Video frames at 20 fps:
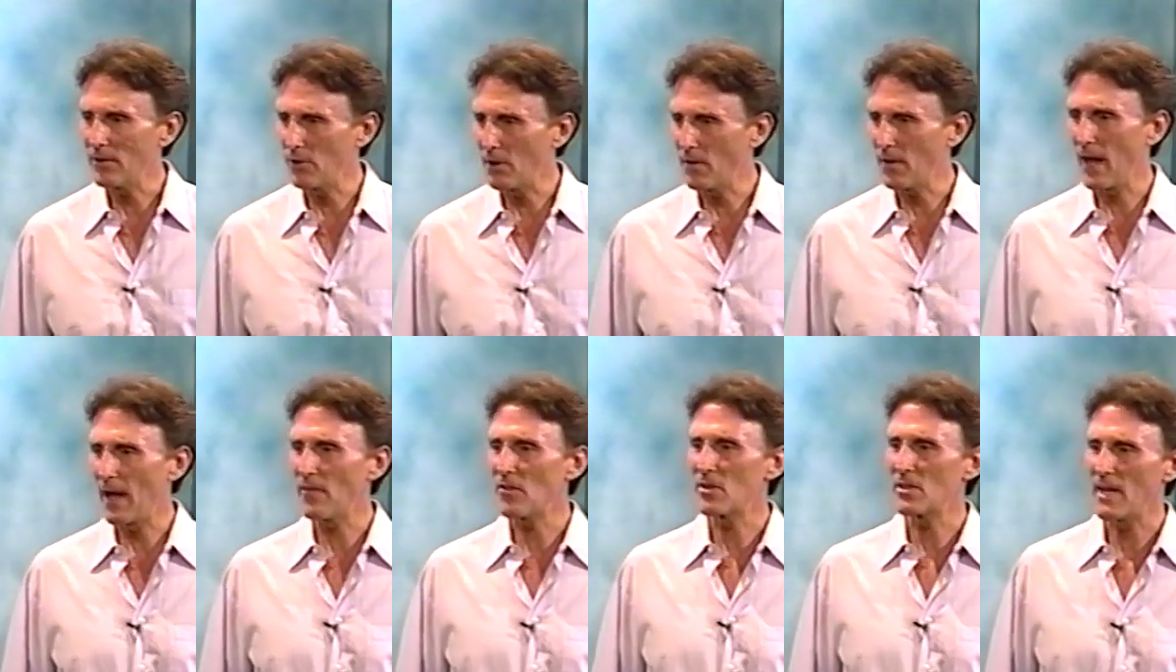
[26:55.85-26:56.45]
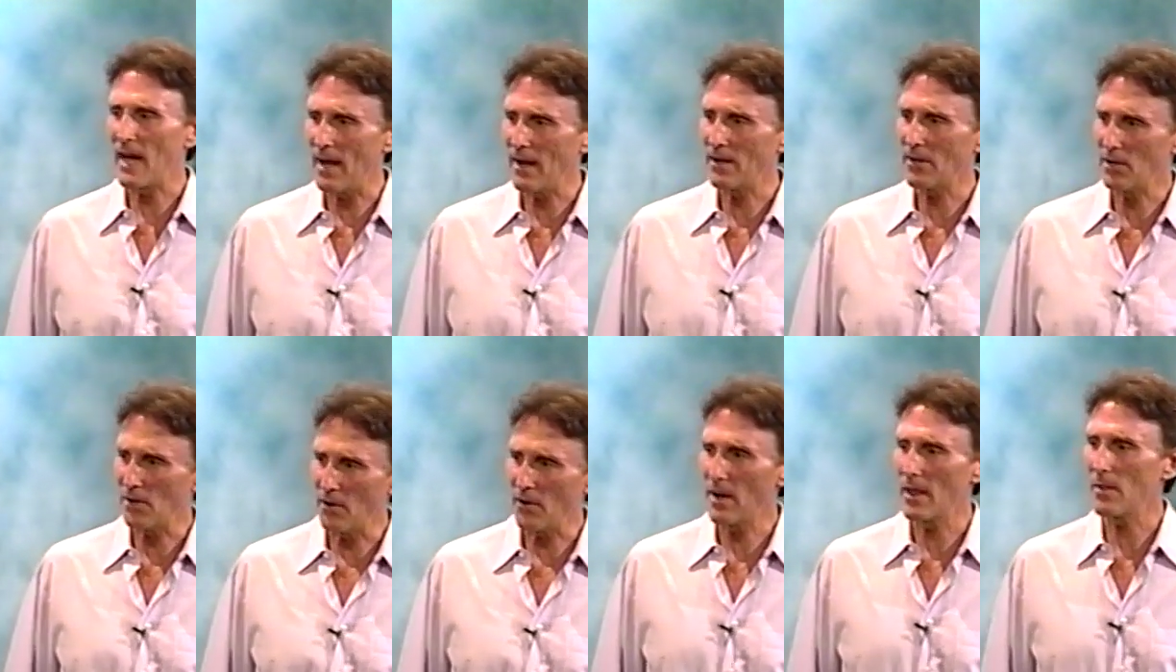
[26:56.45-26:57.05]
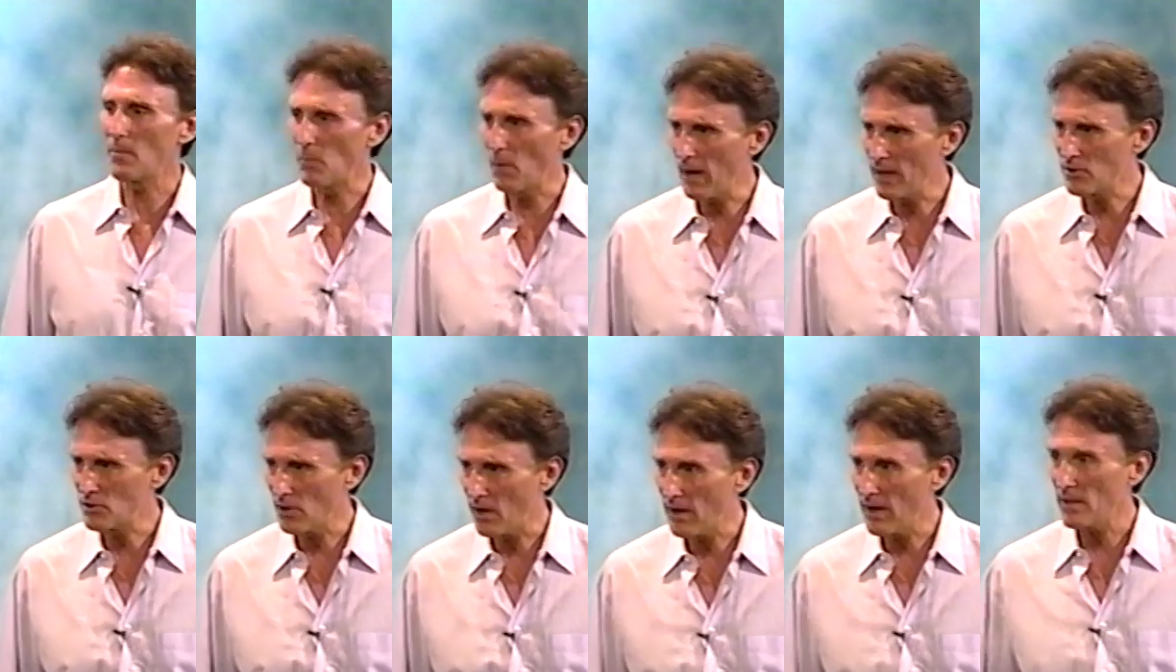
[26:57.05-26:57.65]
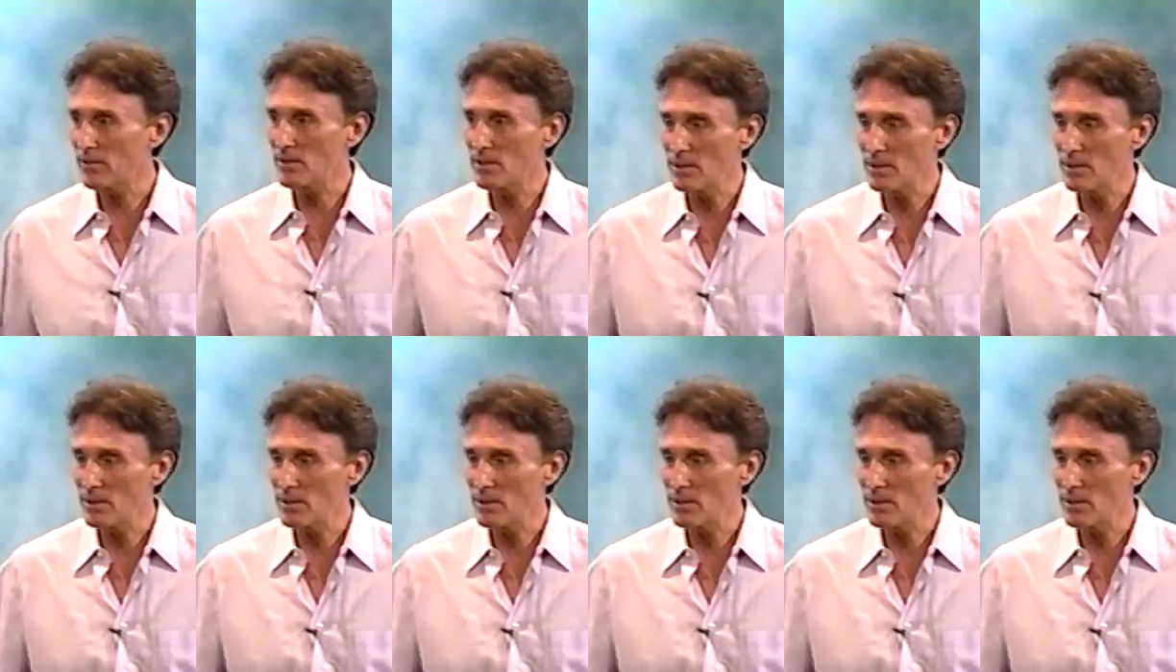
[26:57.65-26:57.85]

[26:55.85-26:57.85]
you don't have the talent, you don't have the brains, you don't have the